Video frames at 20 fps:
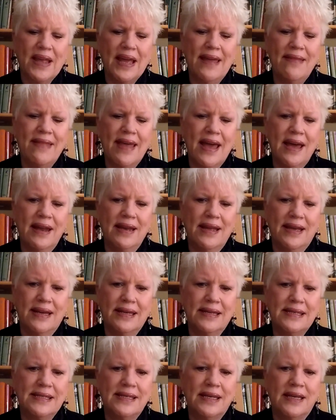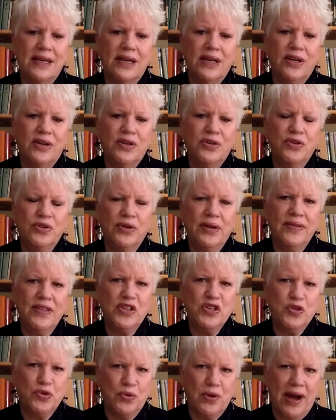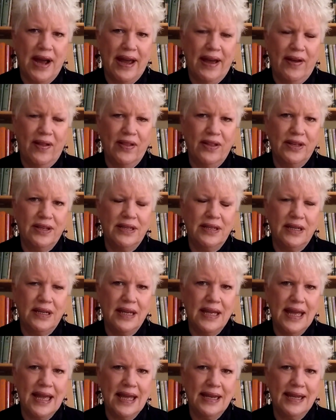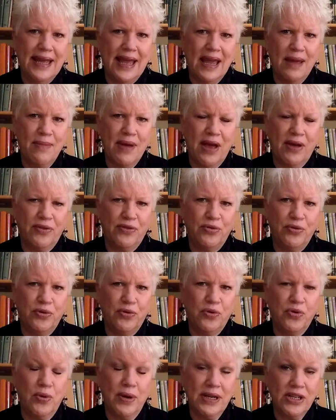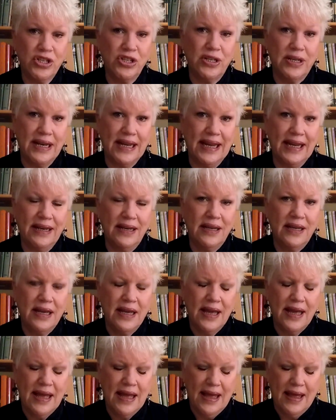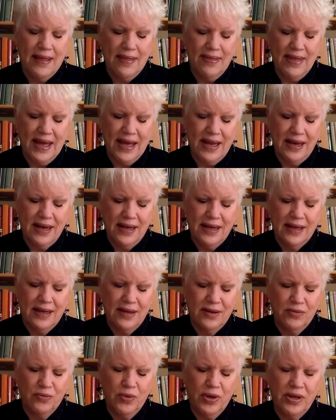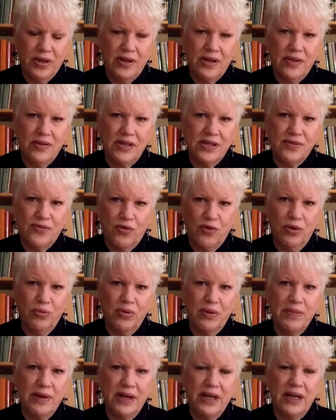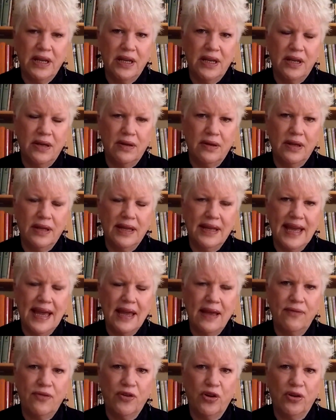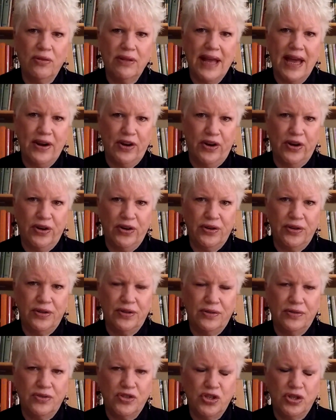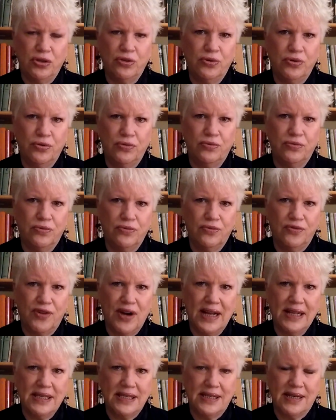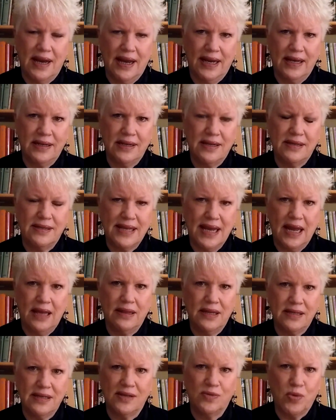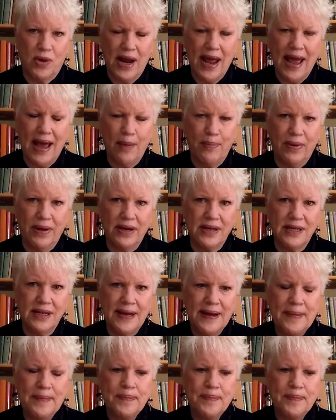and that is, during the trial, it came out through questioning that when this Ford woman gave her letter to Feinstein saying this is what happened,